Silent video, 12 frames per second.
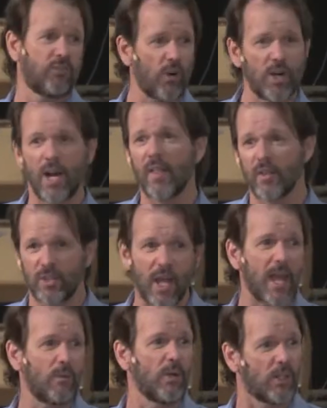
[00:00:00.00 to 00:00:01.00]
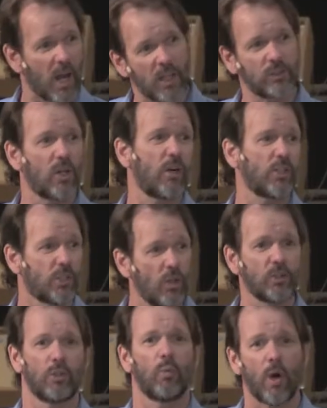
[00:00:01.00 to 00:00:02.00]
for another day when God's already
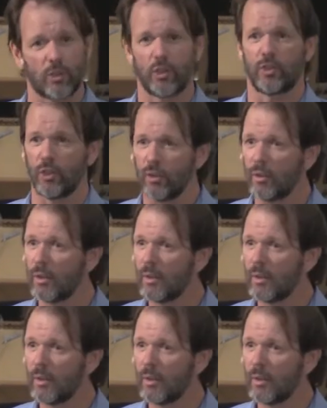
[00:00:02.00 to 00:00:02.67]
told you what to do.